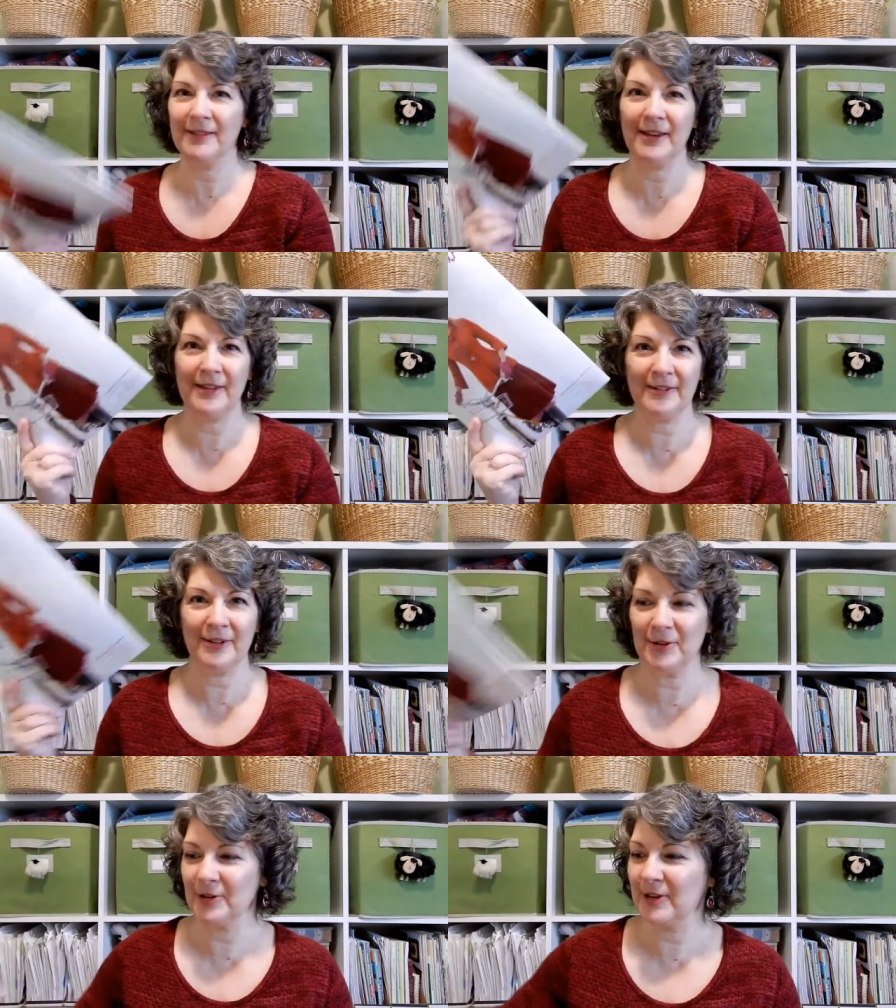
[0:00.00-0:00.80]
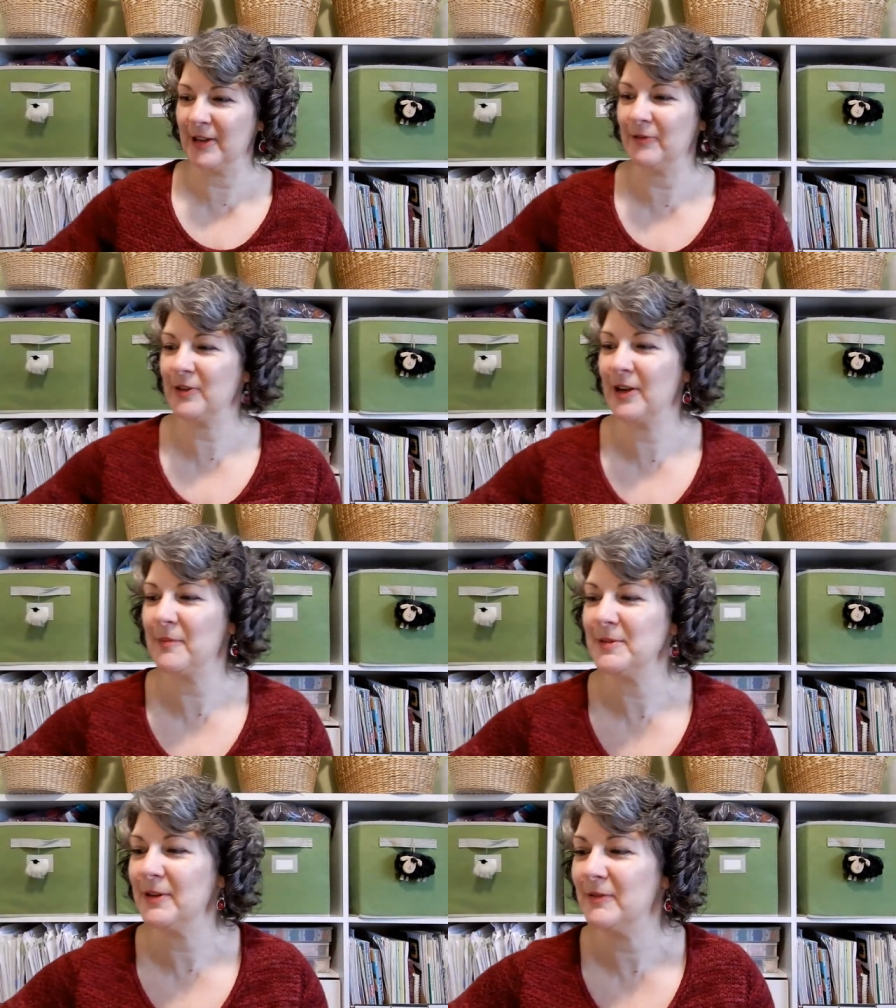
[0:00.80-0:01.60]
that her gift
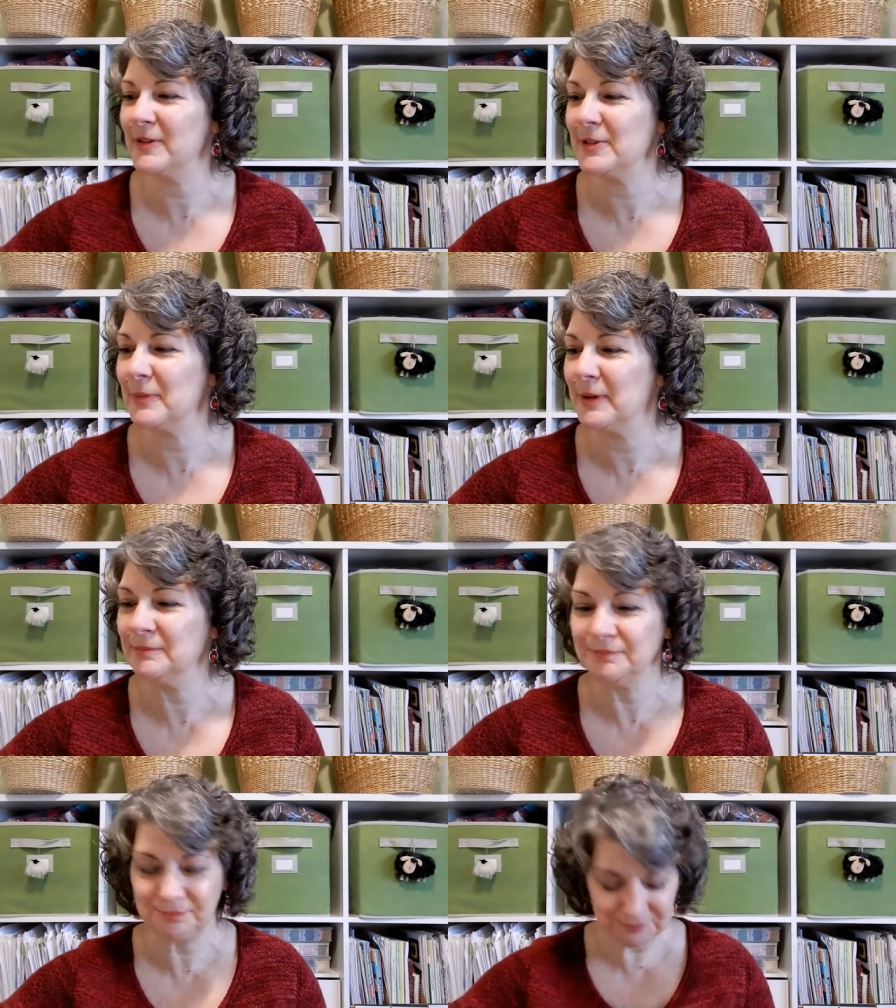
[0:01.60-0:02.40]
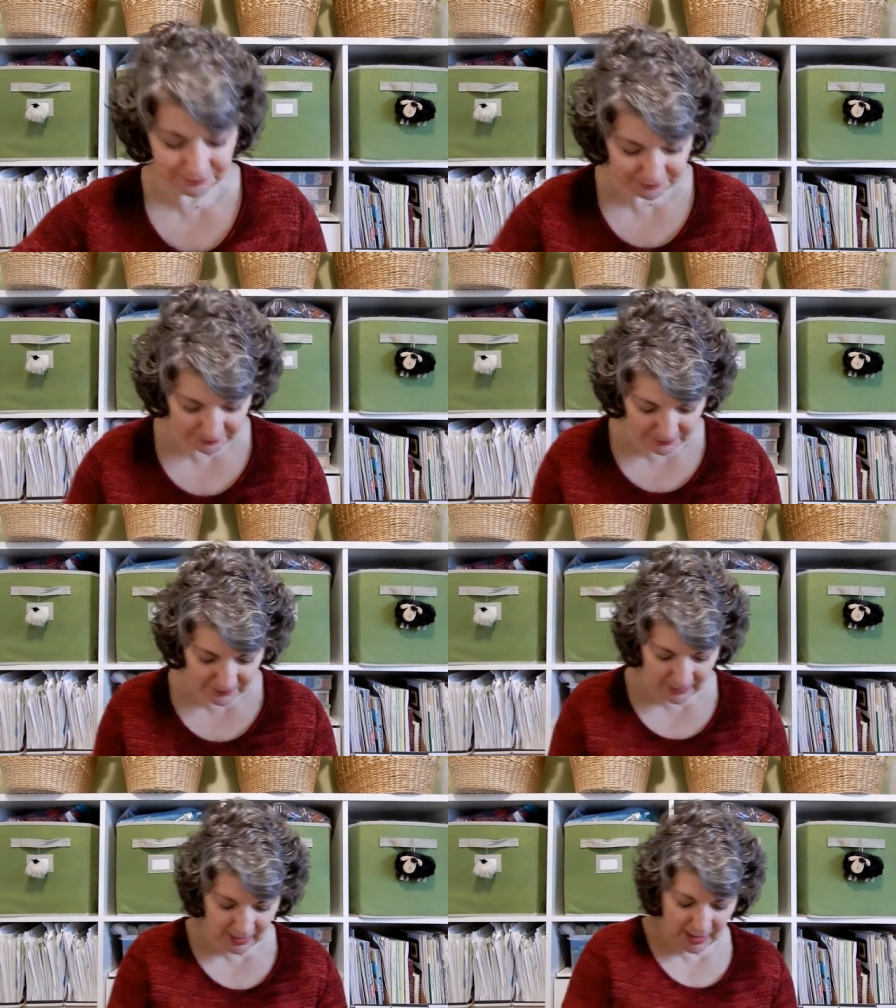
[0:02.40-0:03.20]
comes out of this one.
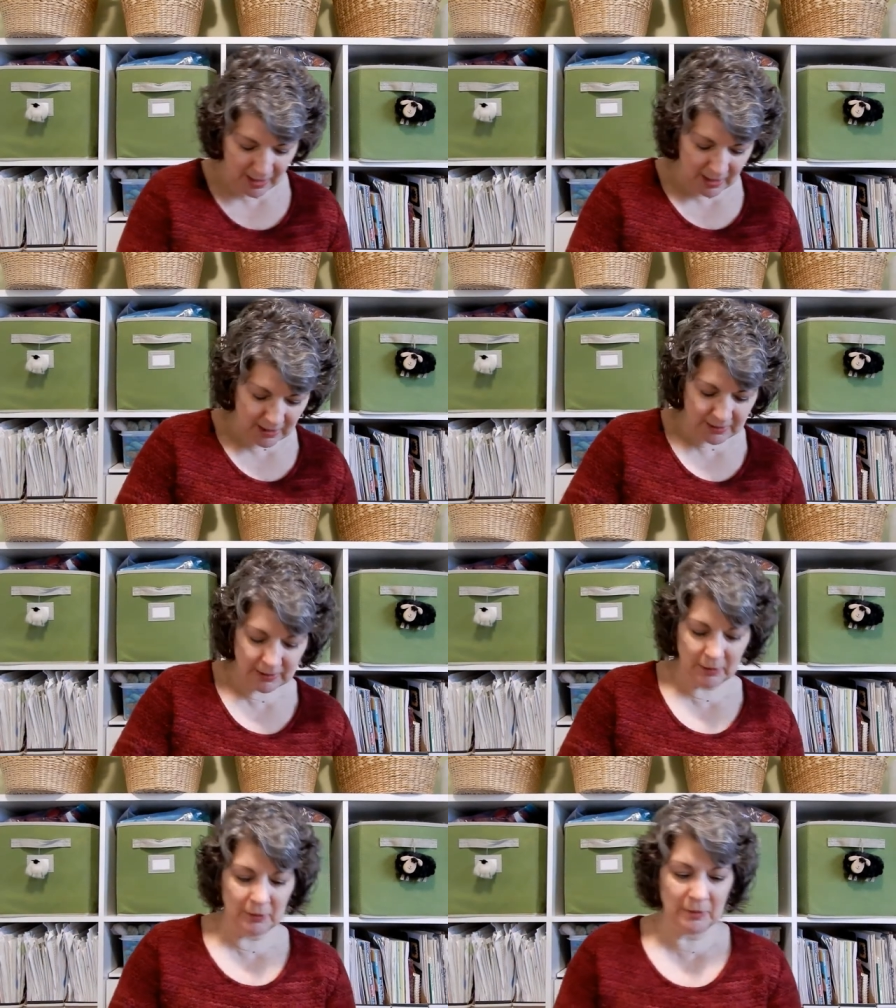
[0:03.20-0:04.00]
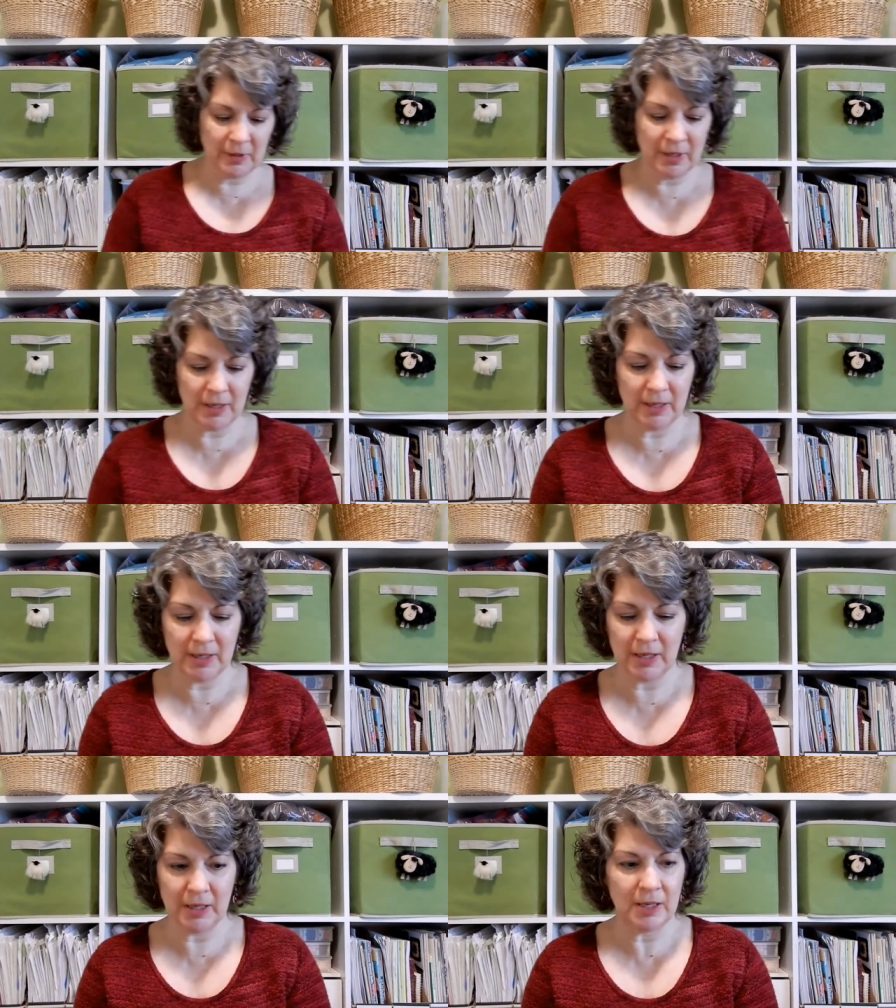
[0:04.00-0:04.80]
So
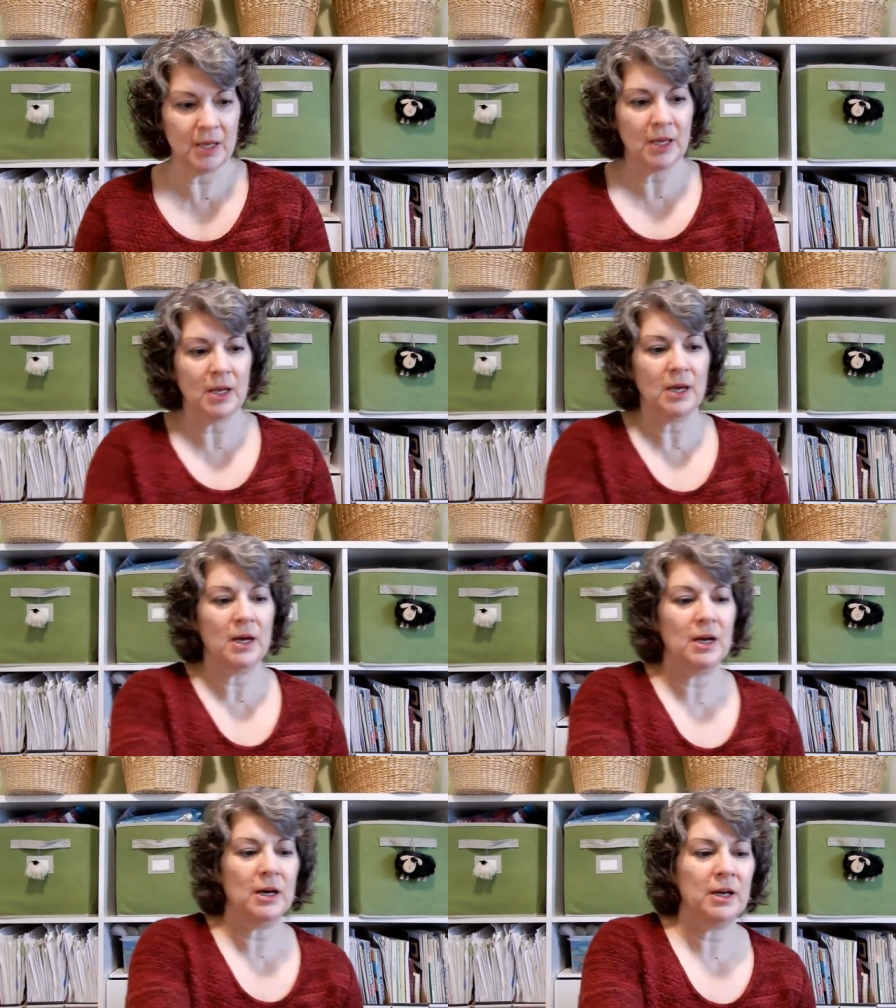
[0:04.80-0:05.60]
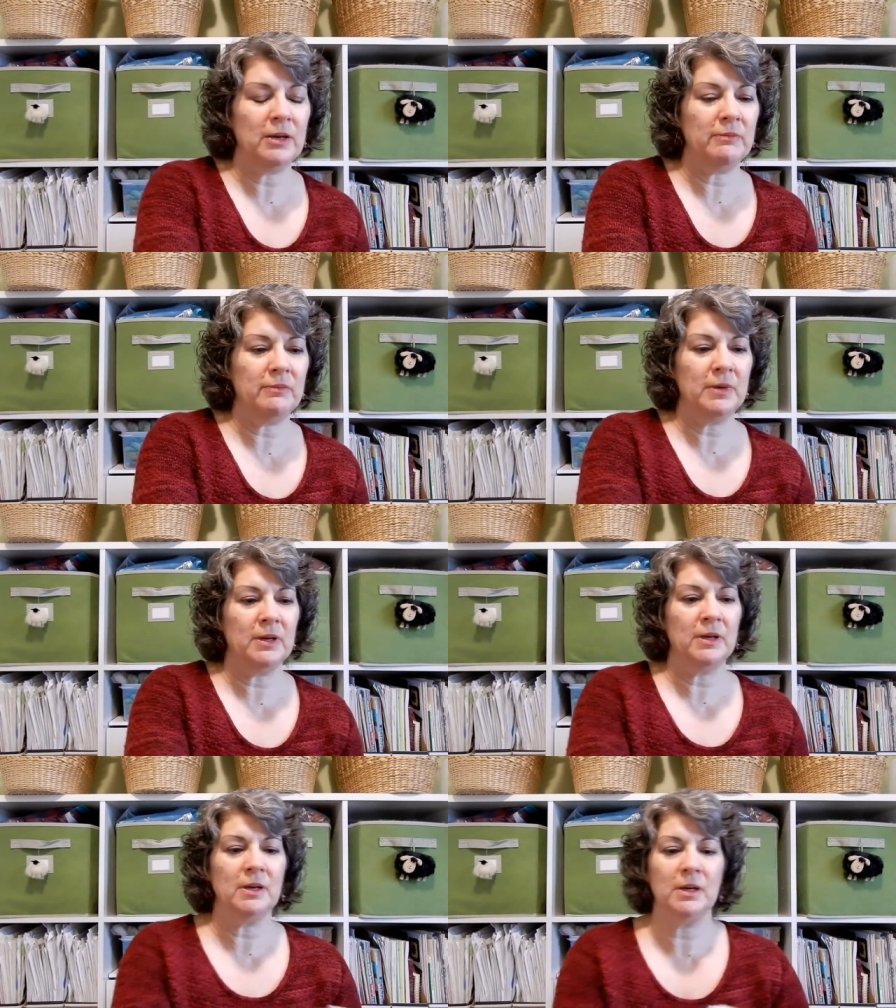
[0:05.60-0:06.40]
I
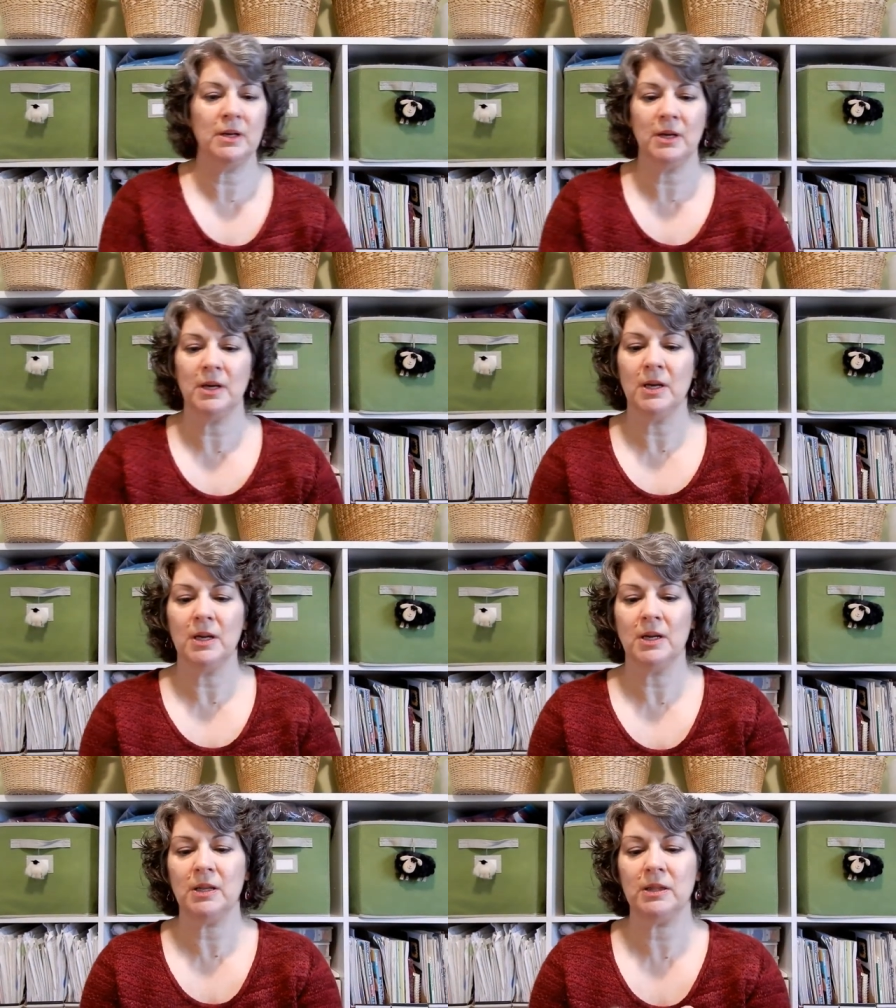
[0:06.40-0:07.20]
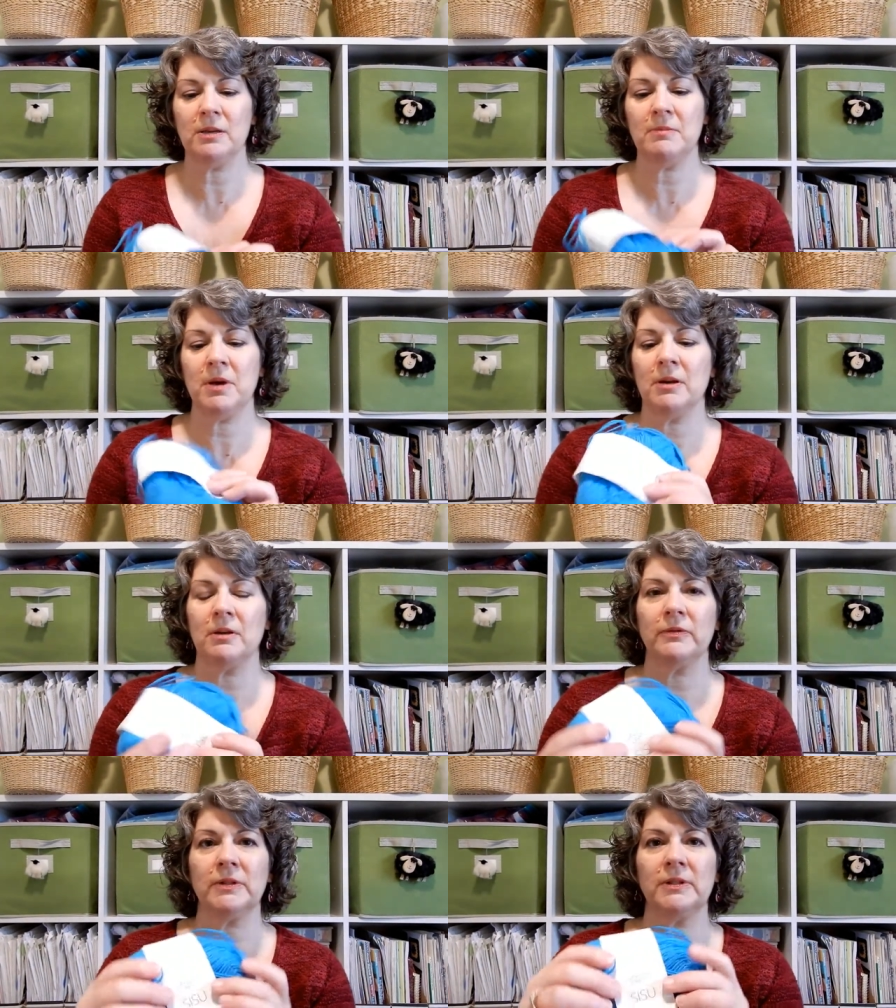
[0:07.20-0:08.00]
knit them
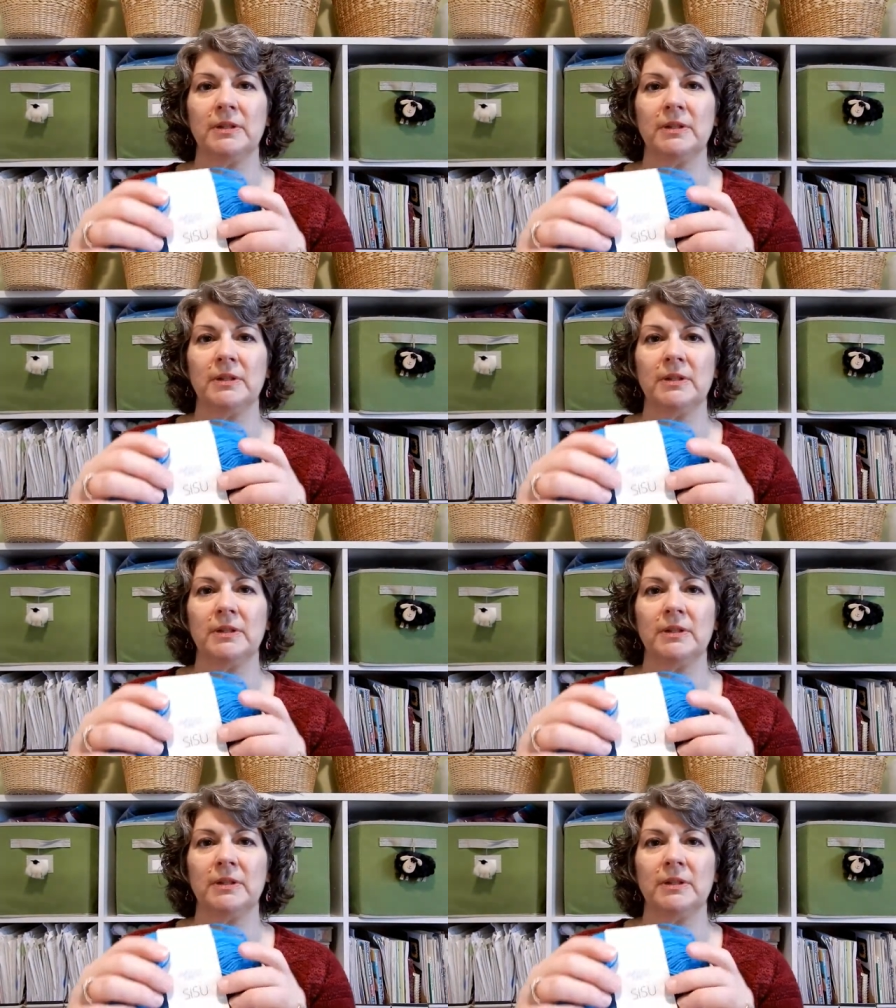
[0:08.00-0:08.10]
out of